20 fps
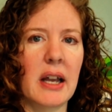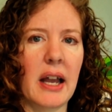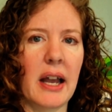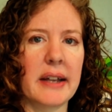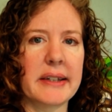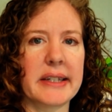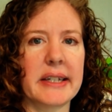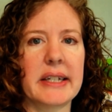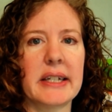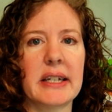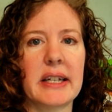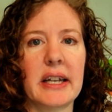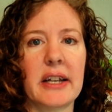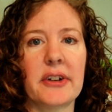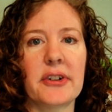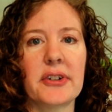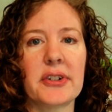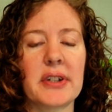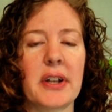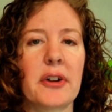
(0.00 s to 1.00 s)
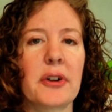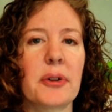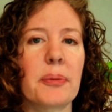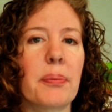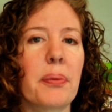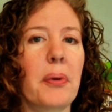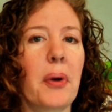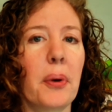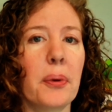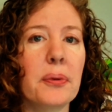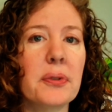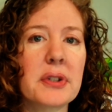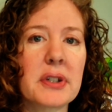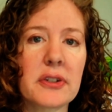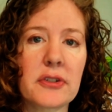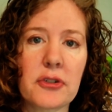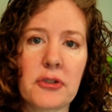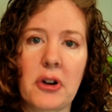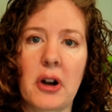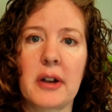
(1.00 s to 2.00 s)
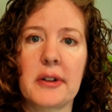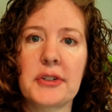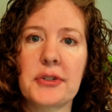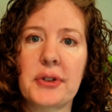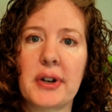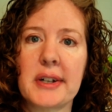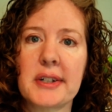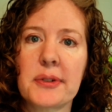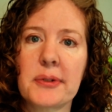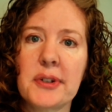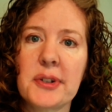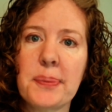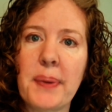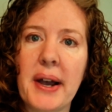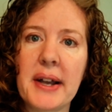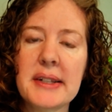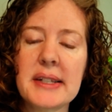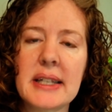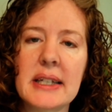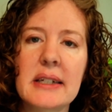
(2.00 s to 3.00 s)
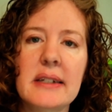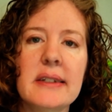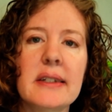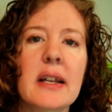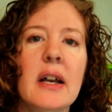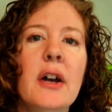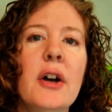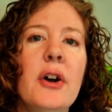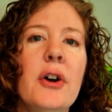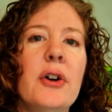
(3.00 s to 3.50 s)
hesitant eaters that are prone to strong stress responses